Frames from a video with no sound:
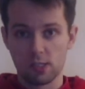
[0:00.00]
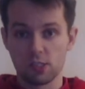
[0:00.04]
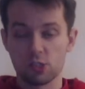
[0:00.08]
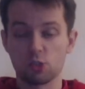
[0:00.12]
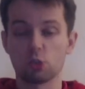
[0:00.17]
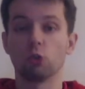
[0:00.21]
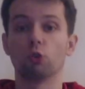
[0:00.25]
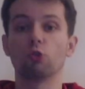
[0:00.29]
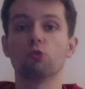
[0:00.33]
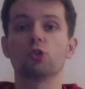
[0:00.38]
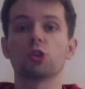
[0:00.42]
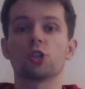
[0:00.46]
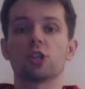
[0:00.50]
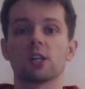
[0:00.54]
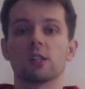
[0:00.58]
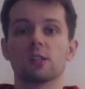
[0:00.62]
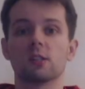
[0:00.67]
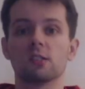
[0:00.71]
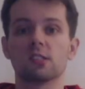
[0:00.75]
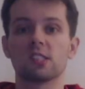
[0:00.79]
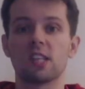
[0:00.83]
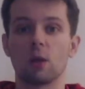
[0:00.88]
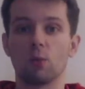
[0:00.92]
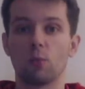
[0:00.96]

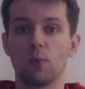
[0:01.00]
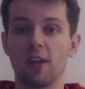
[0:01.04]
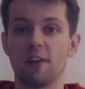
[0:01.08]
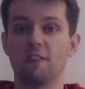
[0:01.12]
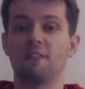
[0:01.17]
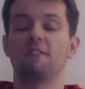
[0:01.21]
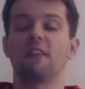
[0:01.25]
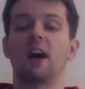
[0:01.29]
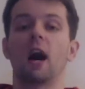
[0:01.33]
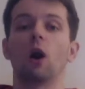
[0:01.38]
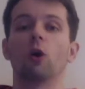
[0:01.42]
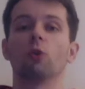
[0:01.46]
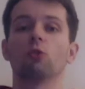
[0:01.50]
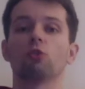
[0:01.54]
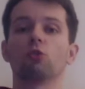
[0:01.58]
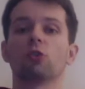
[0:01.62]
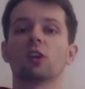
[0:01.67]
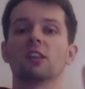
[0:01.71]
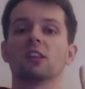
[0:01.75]
solutions that we have found to